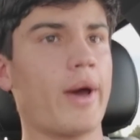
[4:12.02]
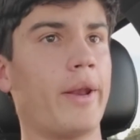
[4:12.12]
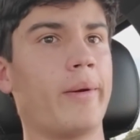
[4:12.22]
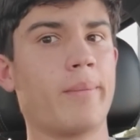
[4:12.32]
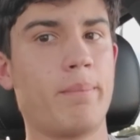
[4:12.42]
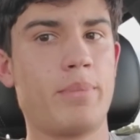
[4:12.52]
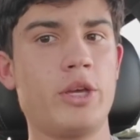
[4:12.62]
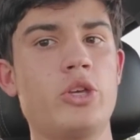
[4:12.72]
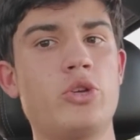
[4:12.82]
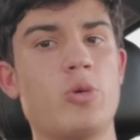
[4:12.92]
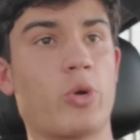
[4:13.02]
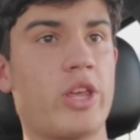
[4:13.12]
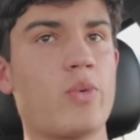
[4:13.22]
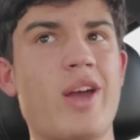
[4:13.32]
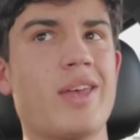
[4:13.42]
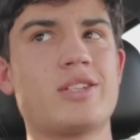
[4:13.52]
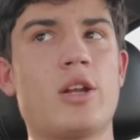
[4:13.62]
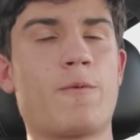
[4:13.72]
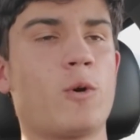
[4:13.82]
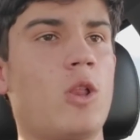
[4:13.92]
Edit, big YouTuber. He ran that
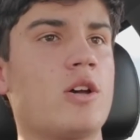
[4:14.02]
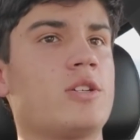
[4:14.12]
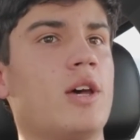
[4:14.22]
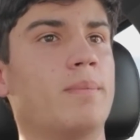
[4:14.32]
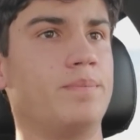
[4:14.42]
setup for a long time.